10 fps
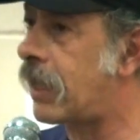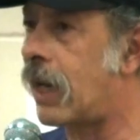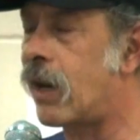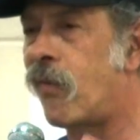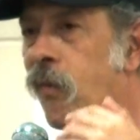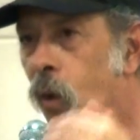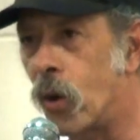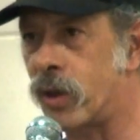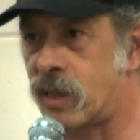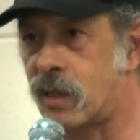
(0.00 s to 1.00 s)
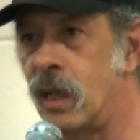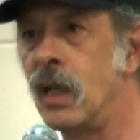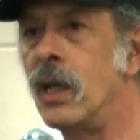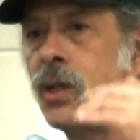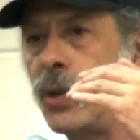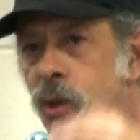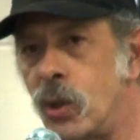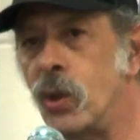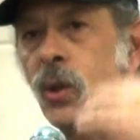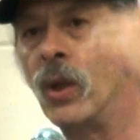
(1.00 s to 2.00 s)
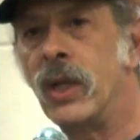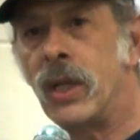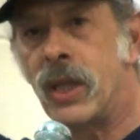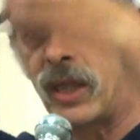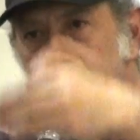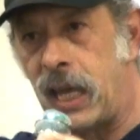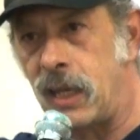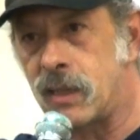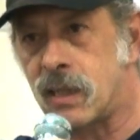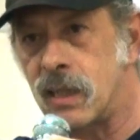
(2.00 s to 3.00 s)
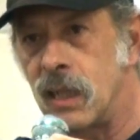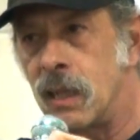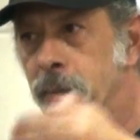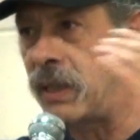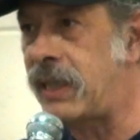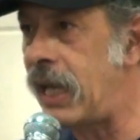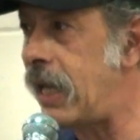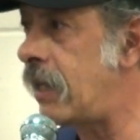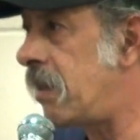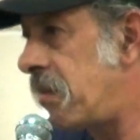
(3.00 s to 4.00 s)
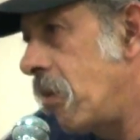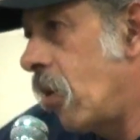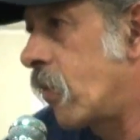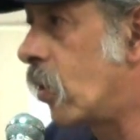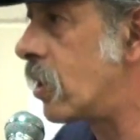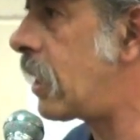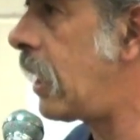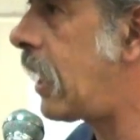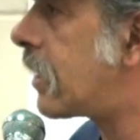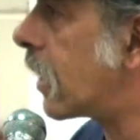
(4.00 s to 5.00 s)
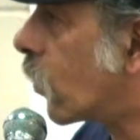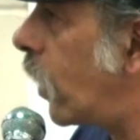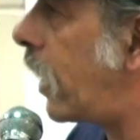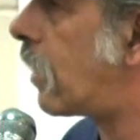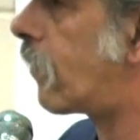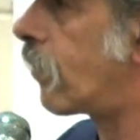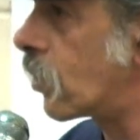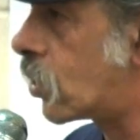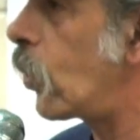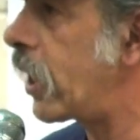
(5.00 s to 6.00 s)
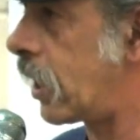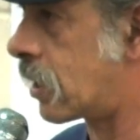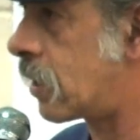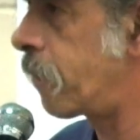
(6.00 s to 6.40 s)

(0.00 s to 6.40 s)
are forced to do things, but then, of course, they get the credit for doing it?